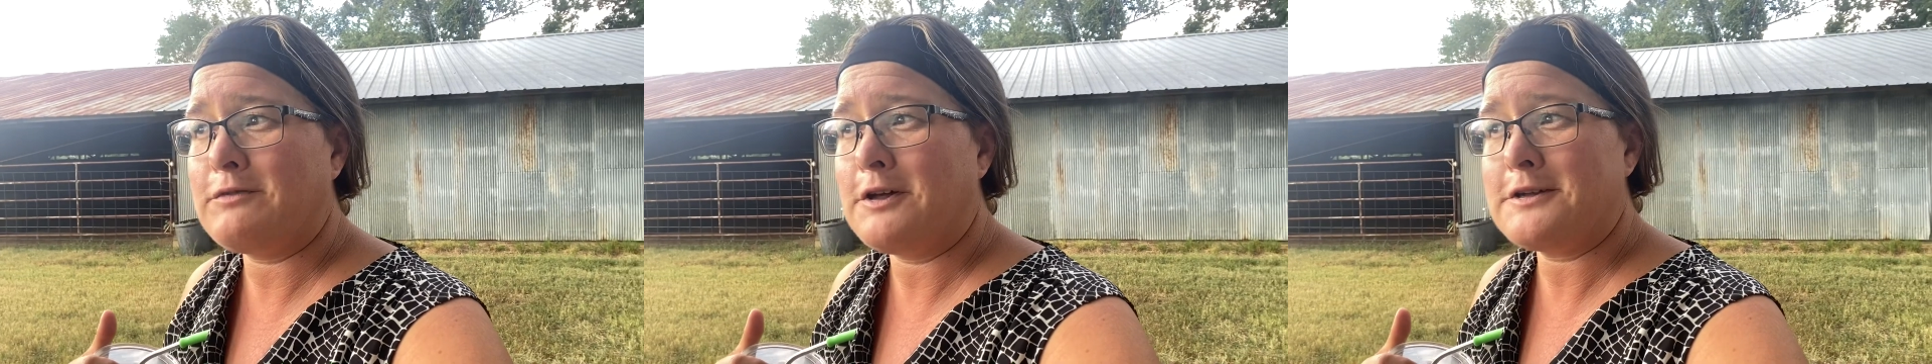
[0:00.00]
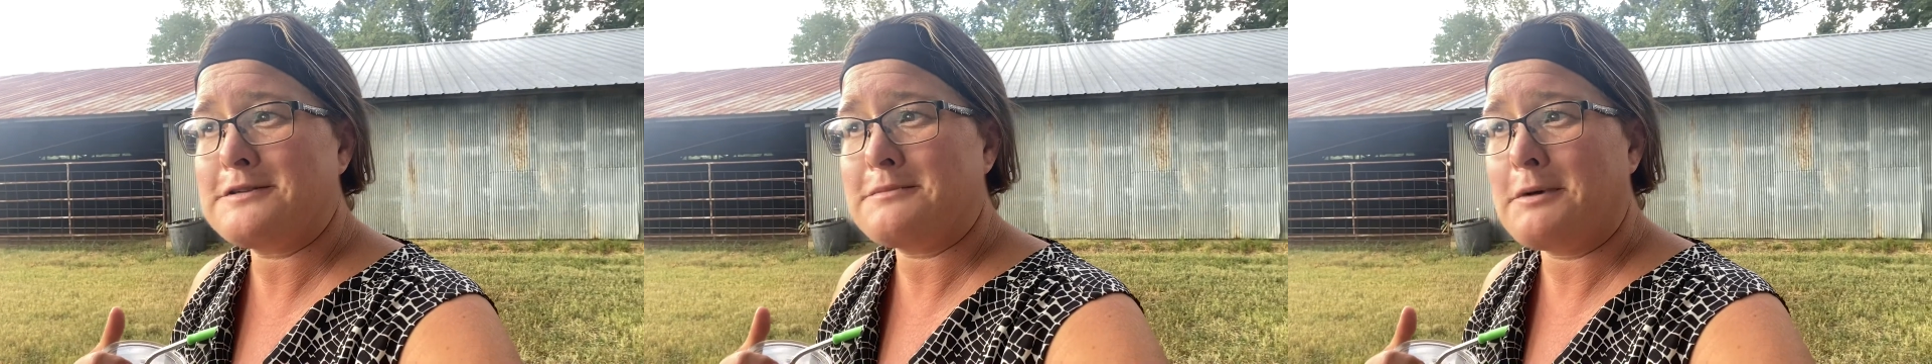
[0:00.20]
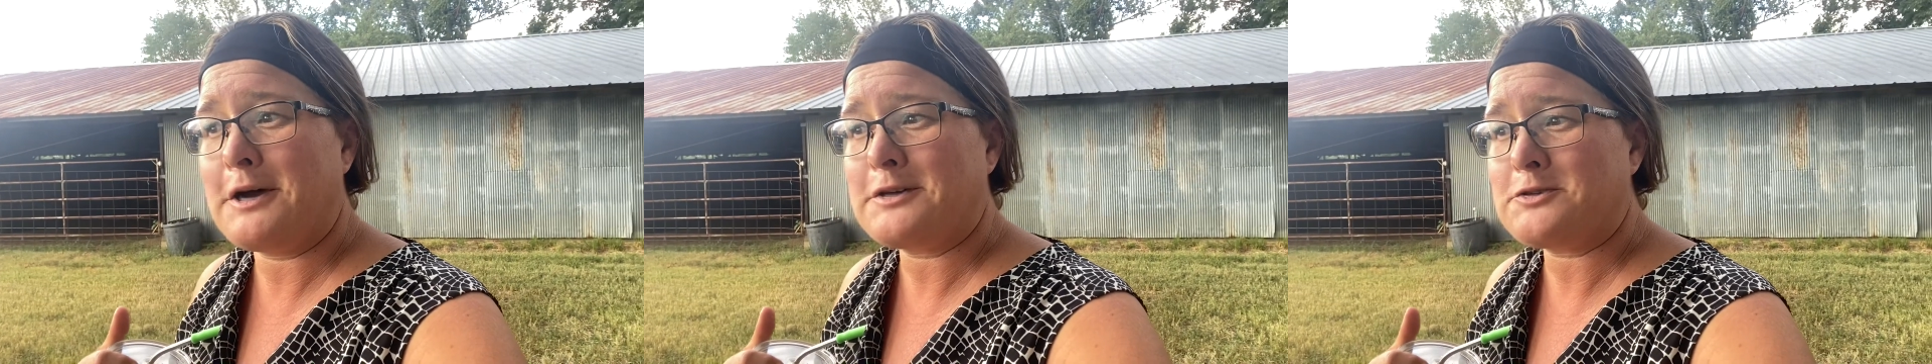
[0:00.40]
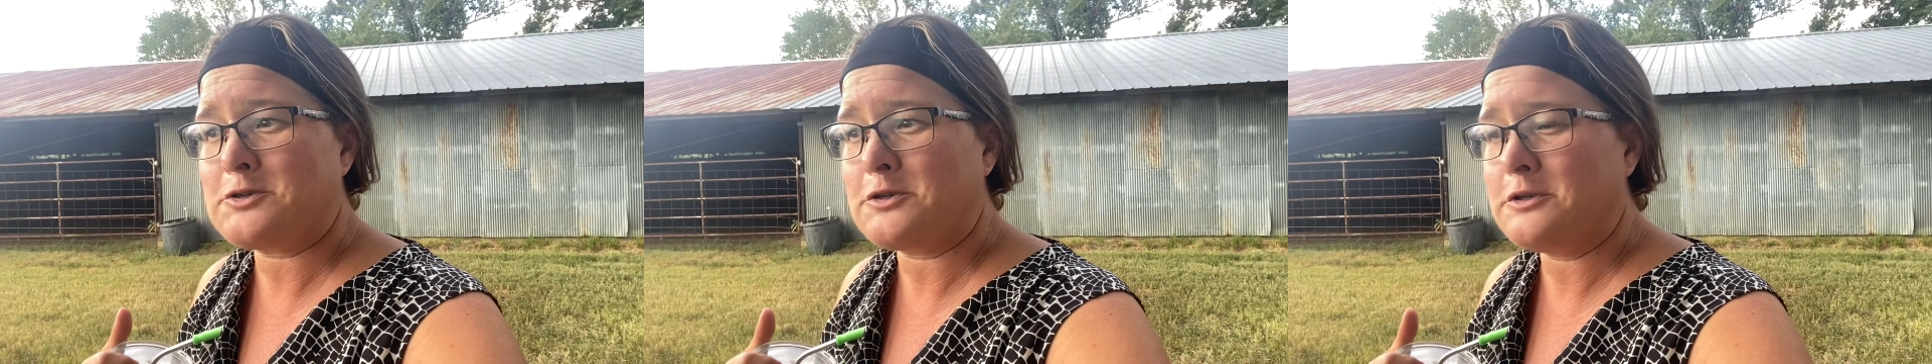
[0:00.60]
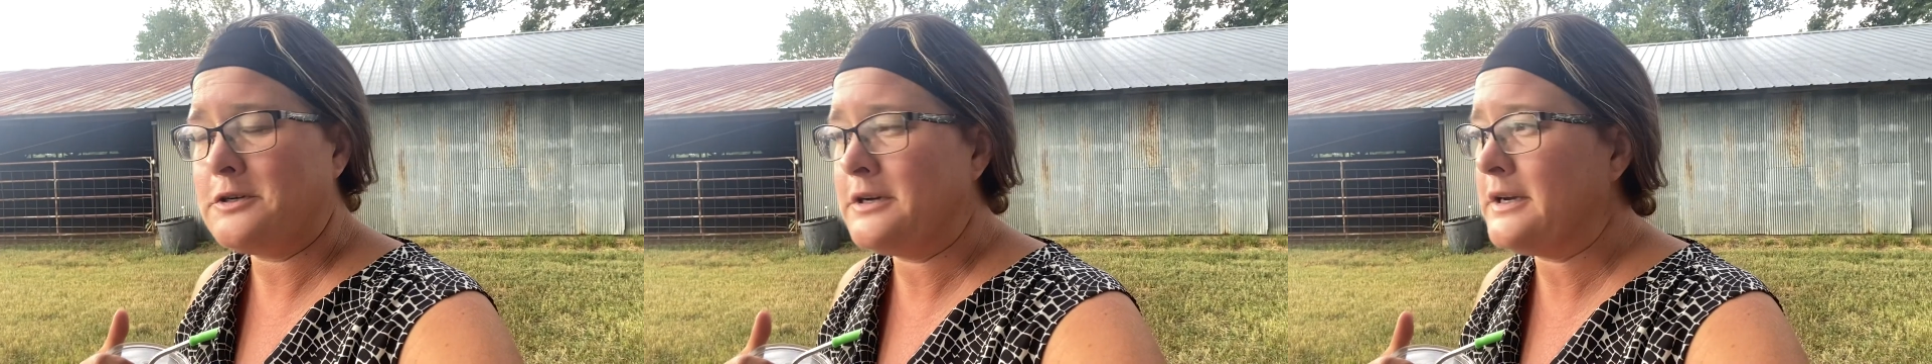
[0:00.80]
lots of
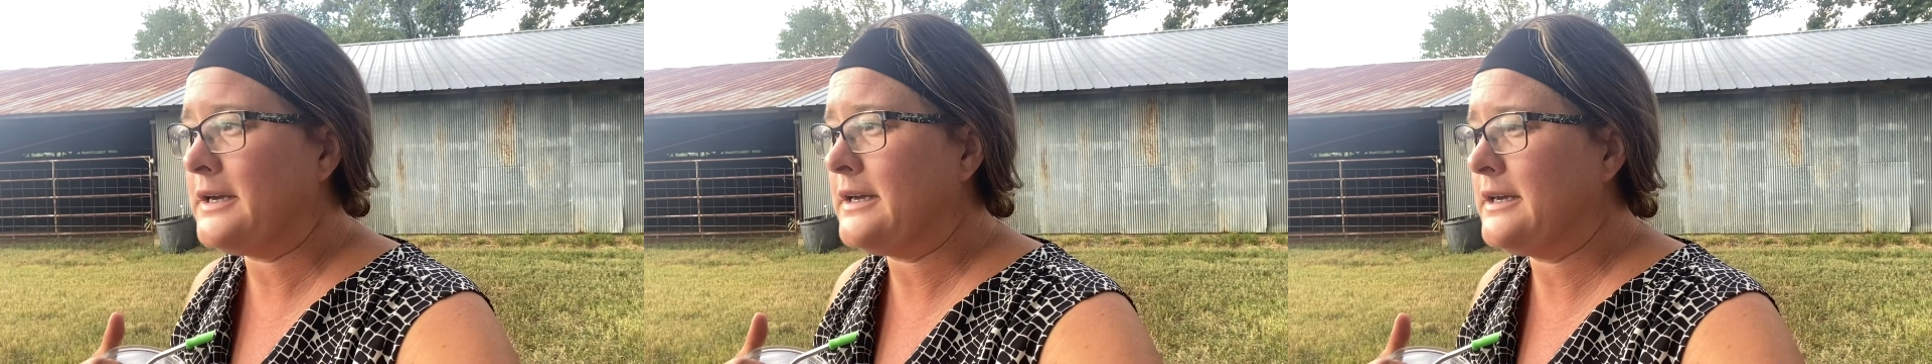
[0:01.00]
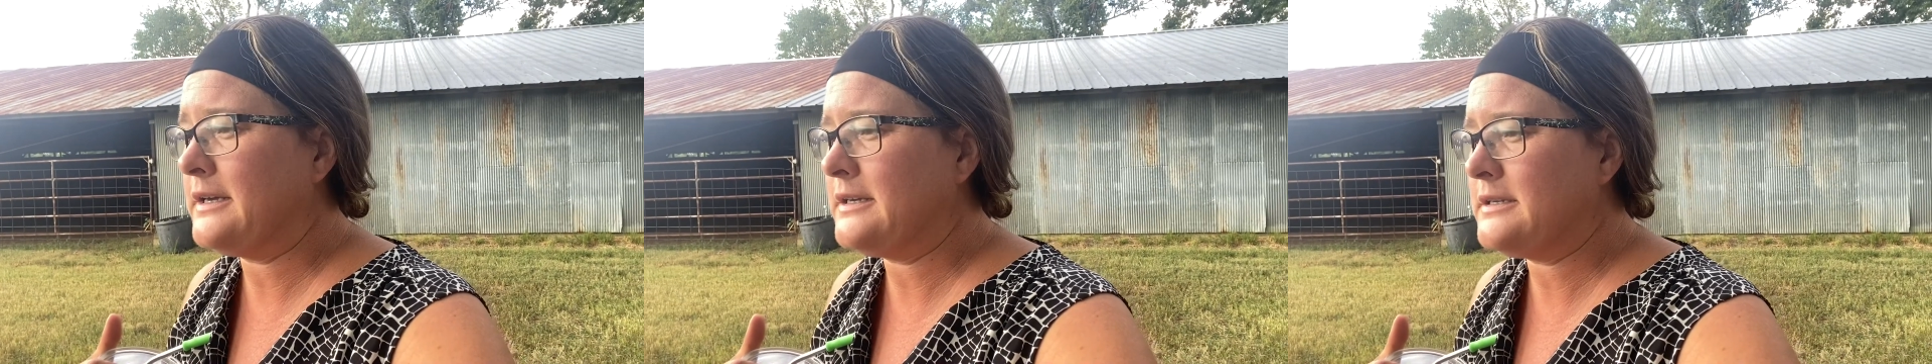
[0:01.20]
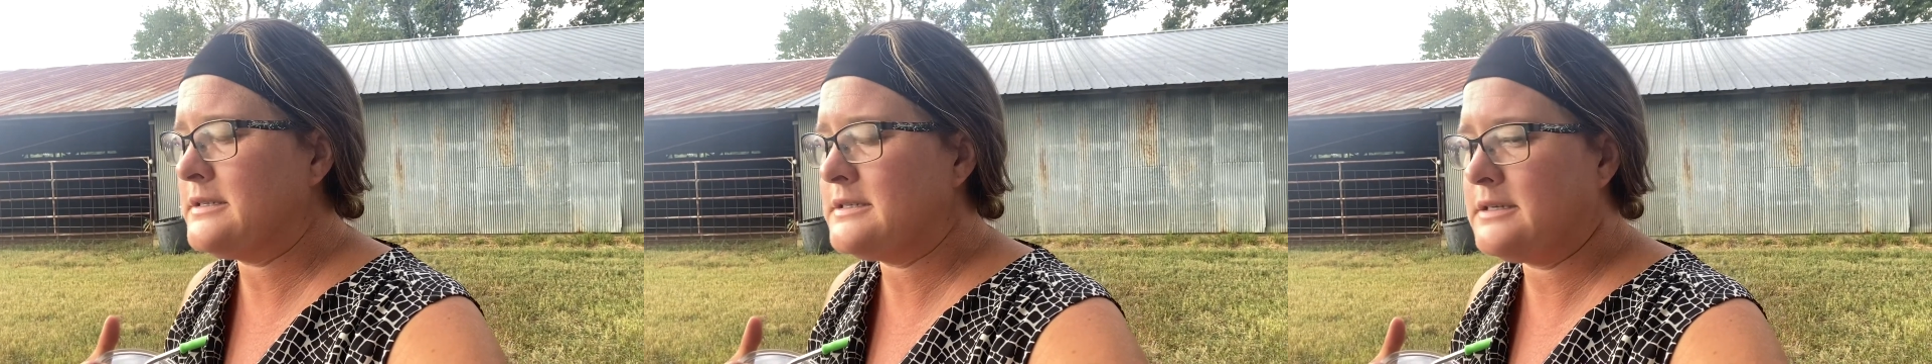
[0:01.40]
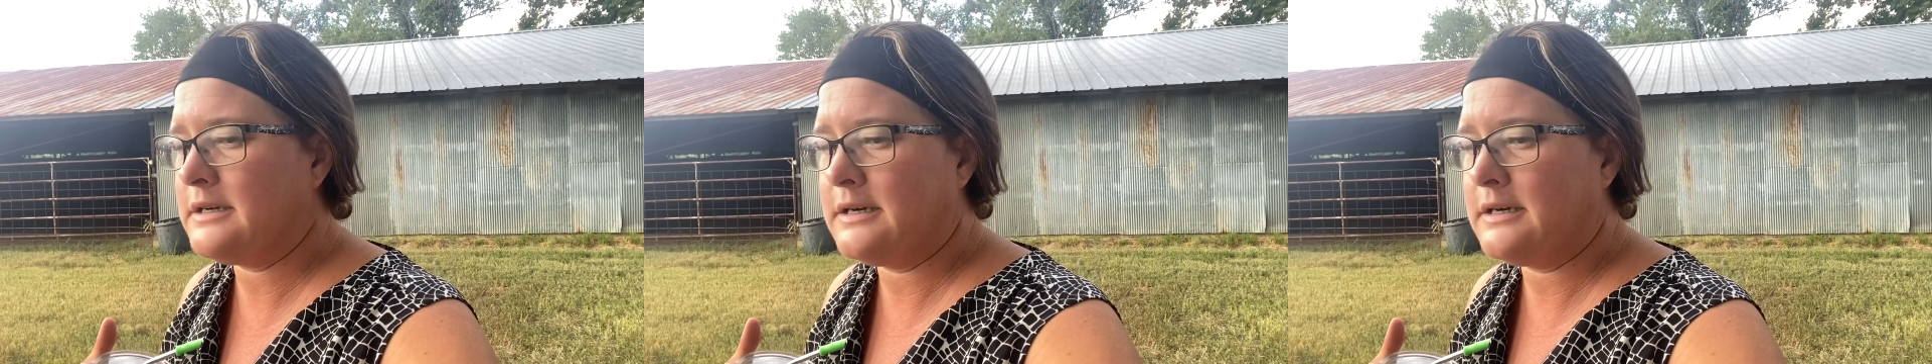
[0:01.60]
pasture, and